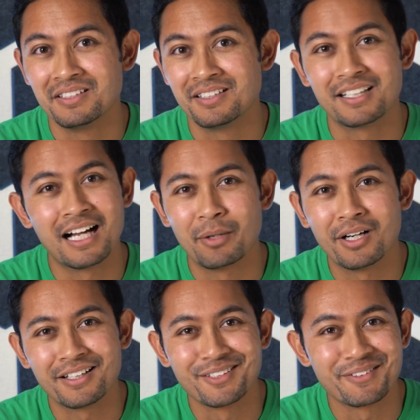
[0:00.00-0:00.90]
the guy
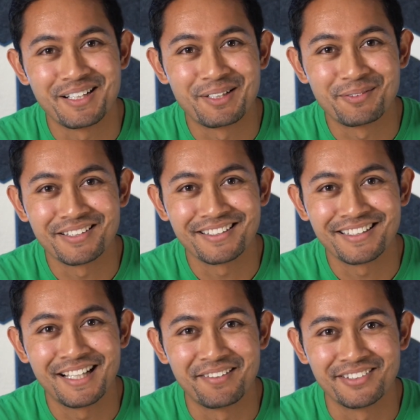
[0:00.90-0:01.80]
walking around with a
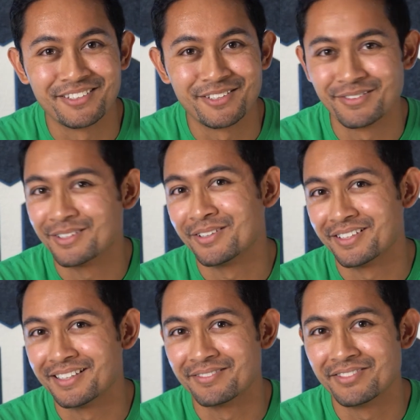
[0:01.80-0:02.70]
camera who's
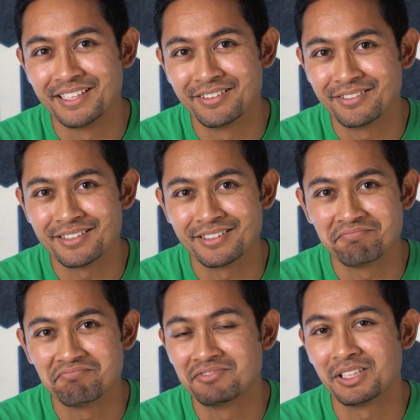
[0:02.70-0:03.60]
recording videos
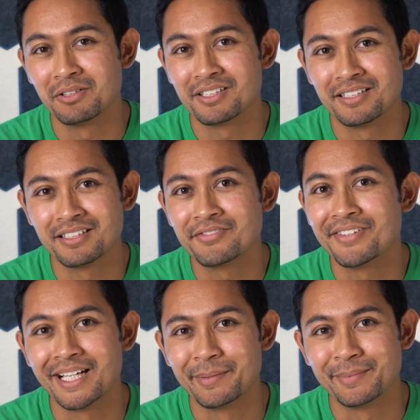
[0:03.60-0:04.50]
to show to his
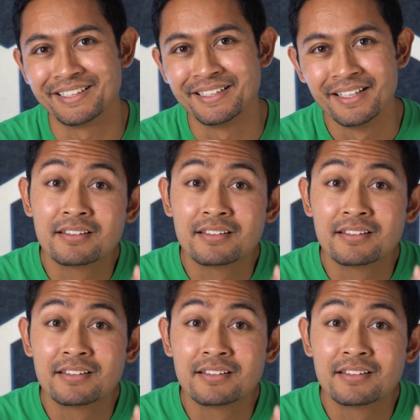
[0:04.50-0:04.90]
family.